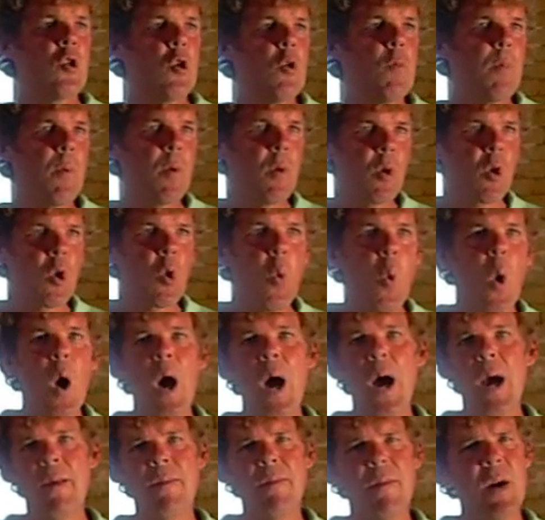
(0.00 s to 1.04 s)
super
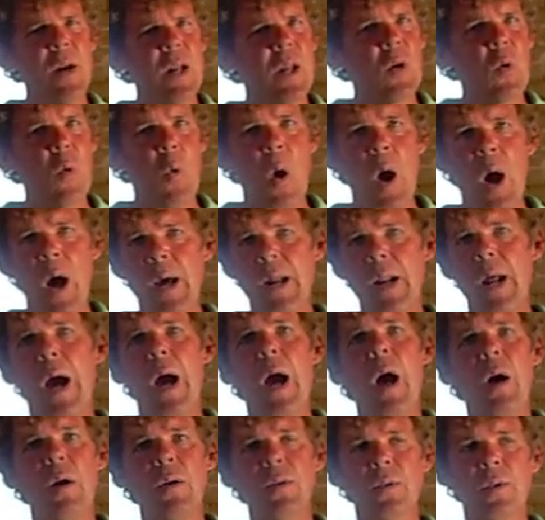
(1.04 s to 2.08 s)
quiet, very quiet
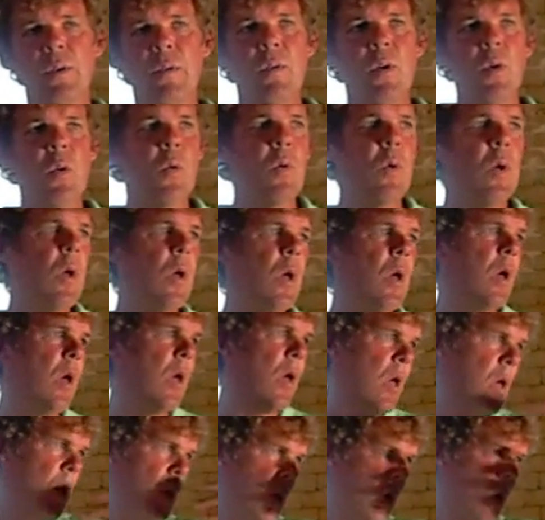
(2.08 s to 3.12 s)
house. If you
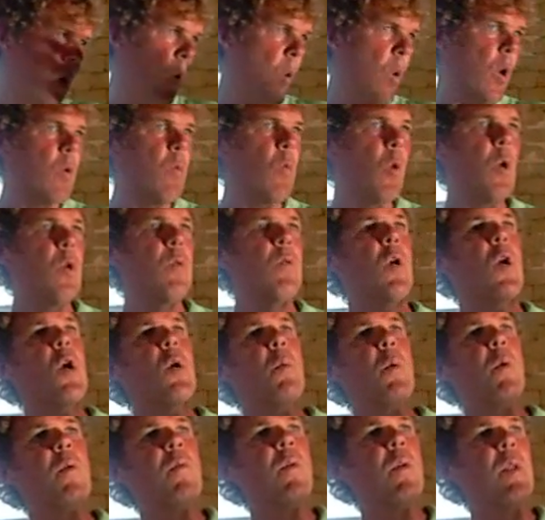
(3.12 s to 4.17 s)
go in one
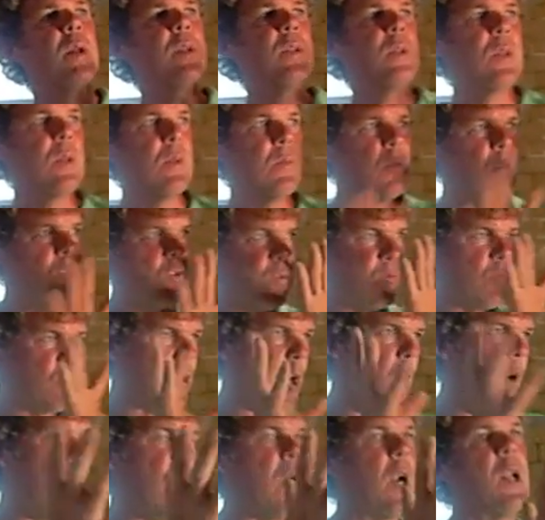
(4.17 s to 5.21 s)
room of it, it's a
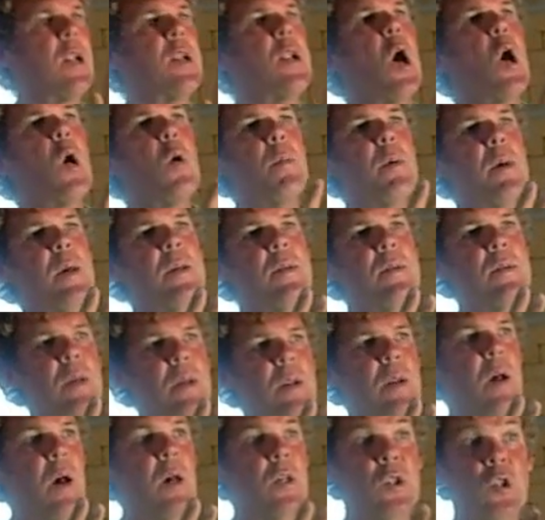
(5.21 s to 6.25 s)
solid adobes
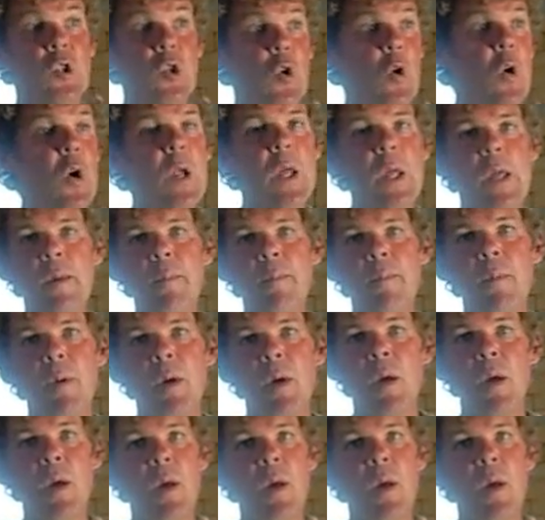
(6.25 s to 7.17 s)
and a screen.